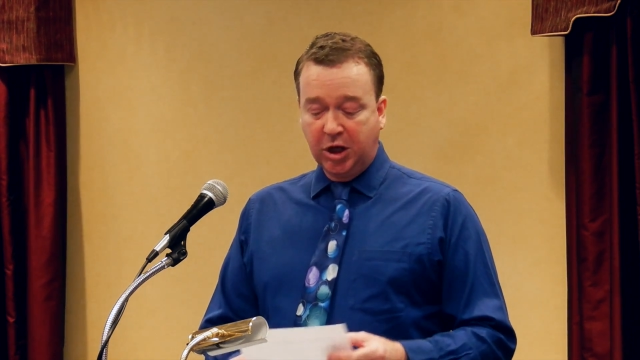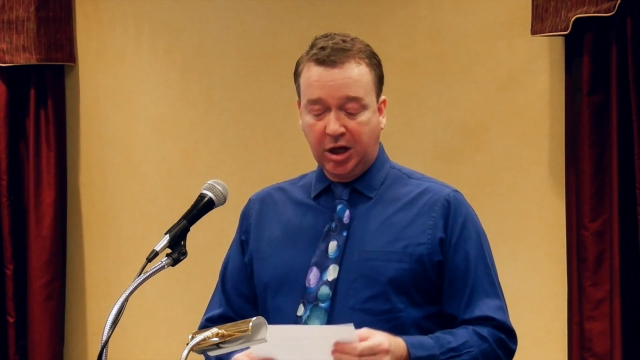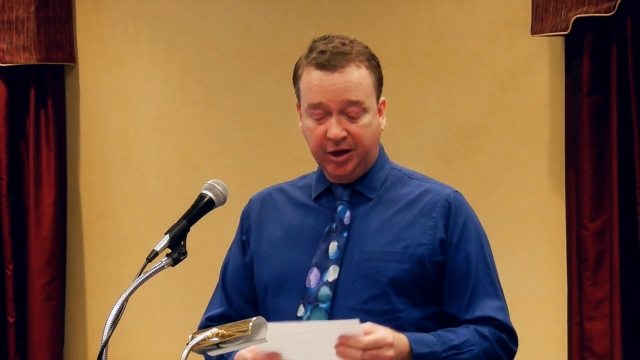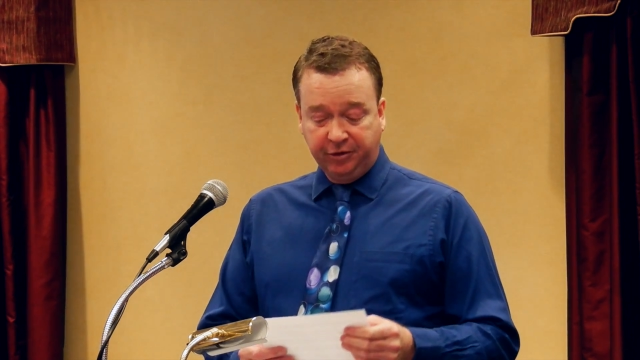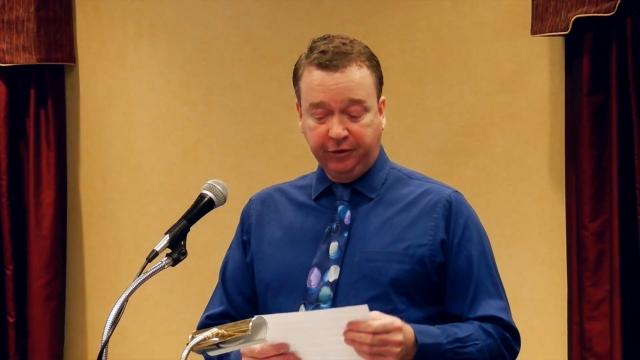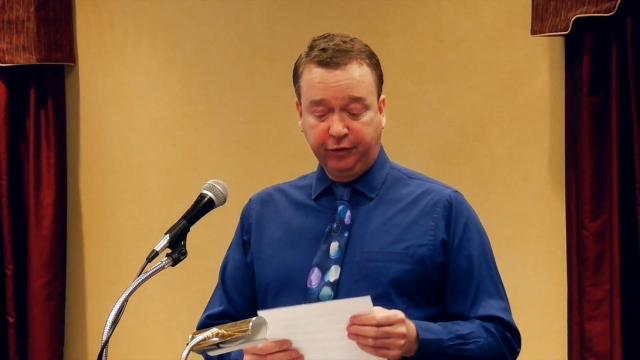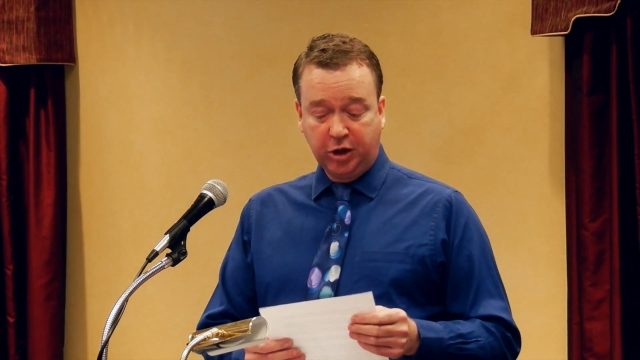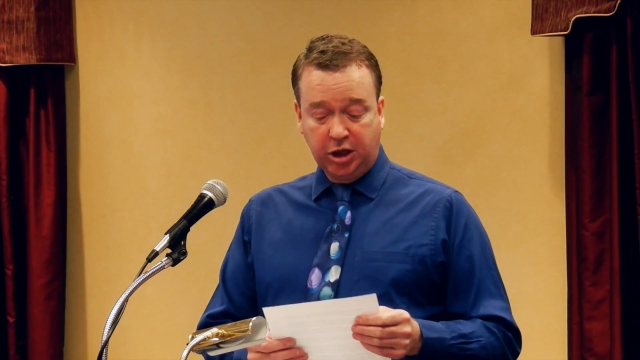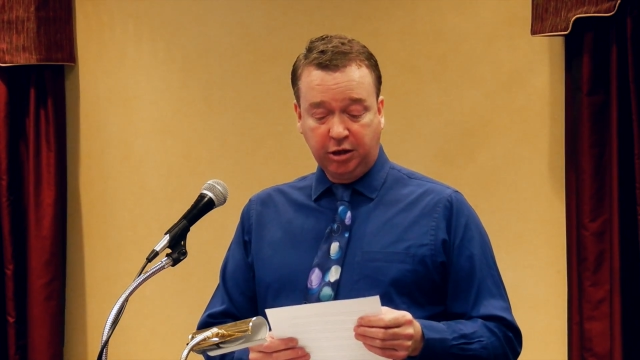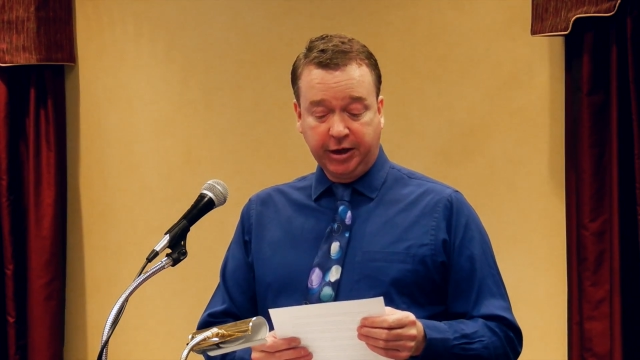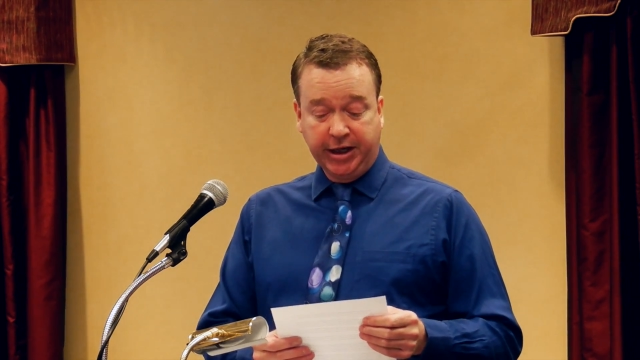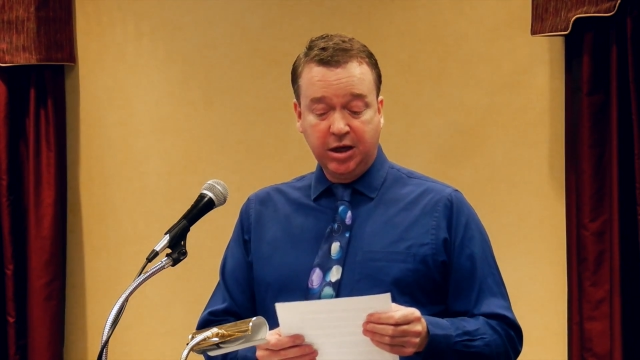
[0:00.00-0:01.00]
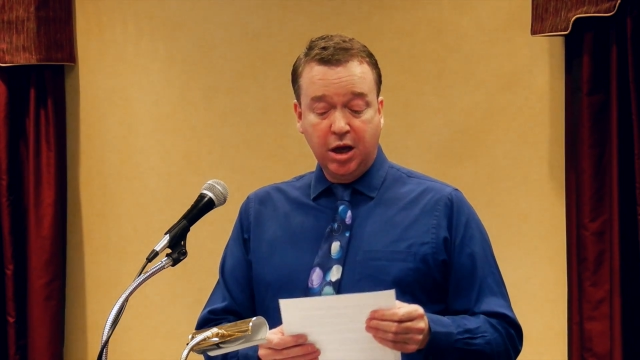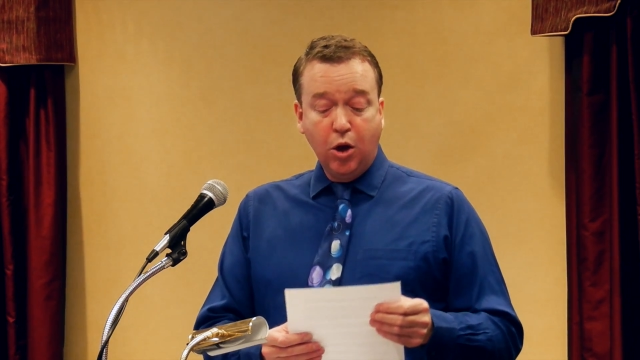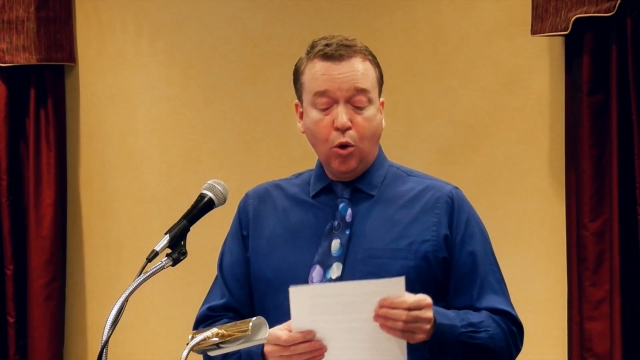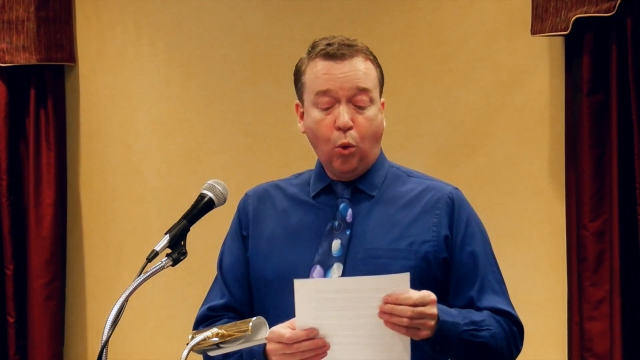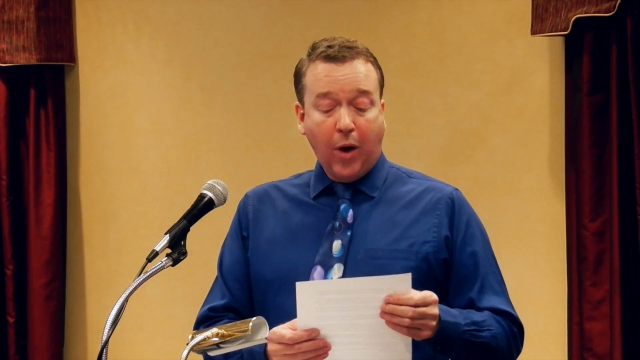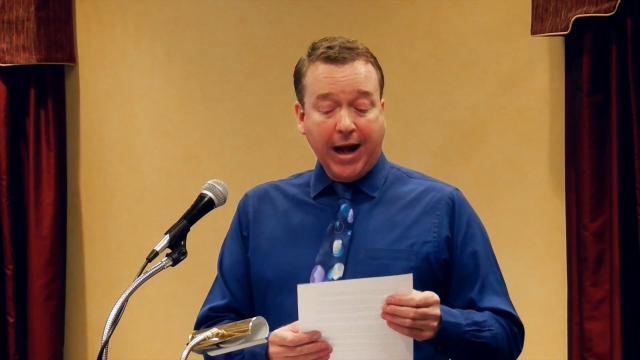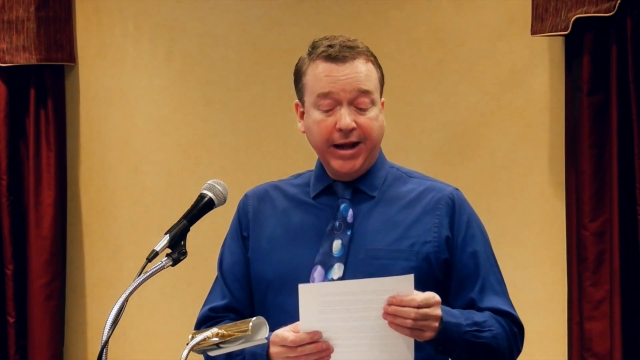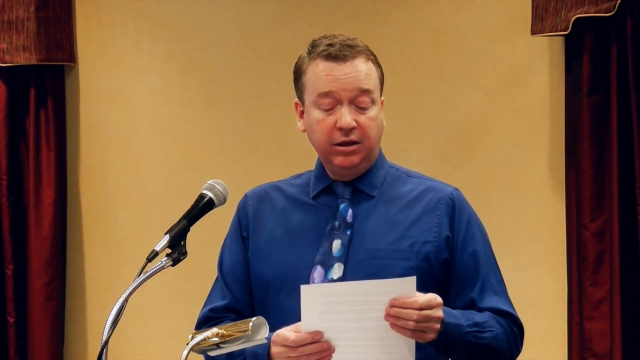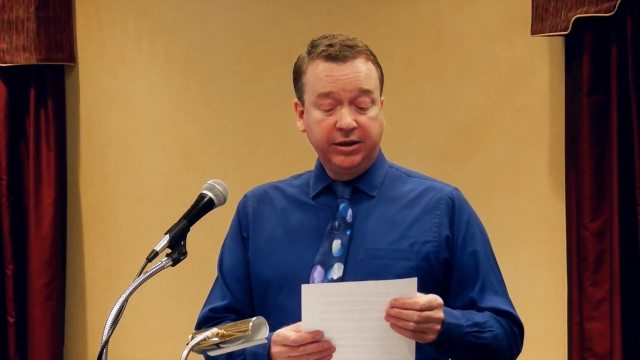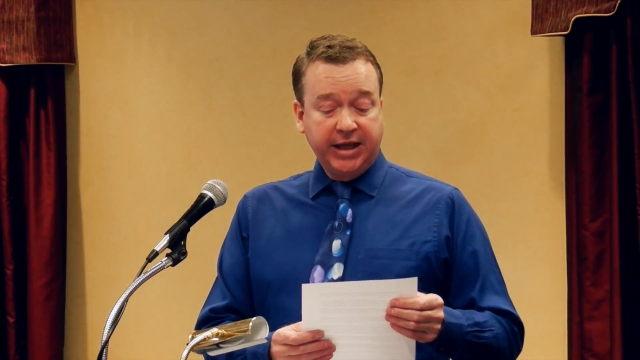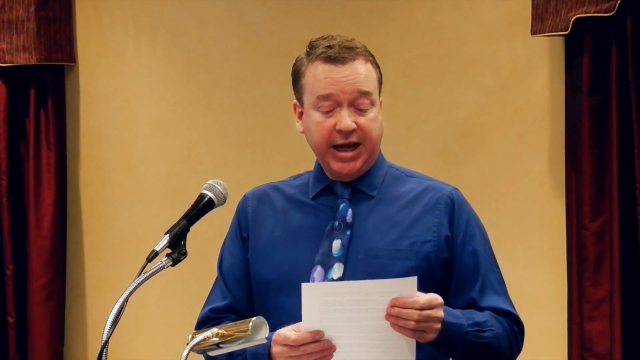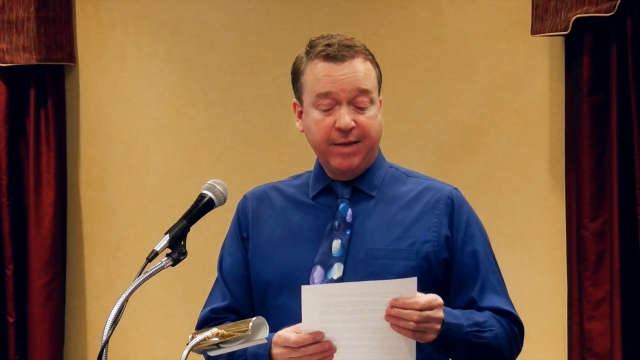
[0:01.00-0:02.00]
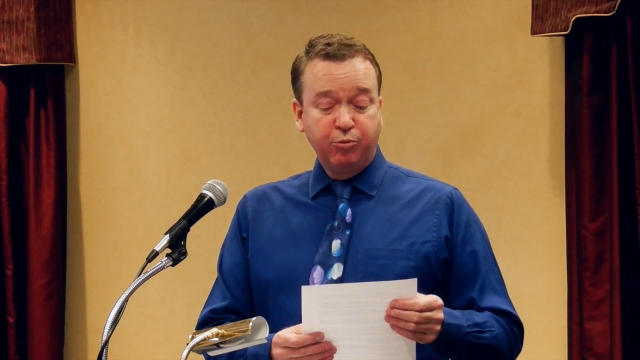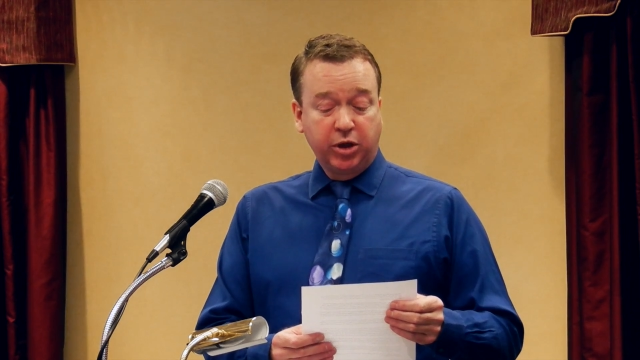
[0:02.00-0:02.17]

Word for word: Hunters for Hungry. Wild game